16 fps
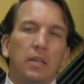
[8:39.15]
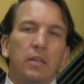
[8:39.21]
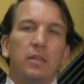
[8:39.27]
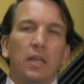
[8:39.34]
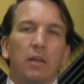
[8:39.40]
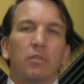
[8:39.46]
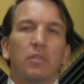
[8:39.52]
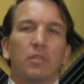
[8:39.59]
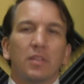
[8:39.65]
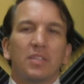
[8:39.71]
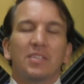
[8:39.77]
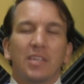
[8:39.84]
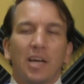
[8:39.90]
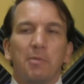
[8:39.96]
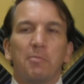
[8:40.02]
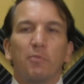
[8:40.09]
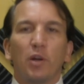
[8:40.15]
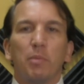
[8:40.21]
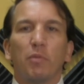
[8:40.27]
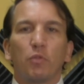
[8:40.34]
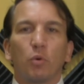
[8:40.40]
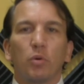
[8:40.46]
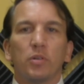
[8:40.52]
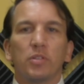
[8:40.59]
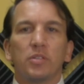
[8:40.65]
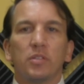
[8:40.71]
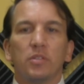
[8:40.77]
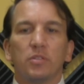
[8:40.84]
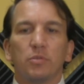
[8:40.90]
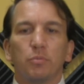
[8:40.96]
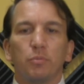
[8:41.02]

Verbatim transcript: Now, this time frame, of course, is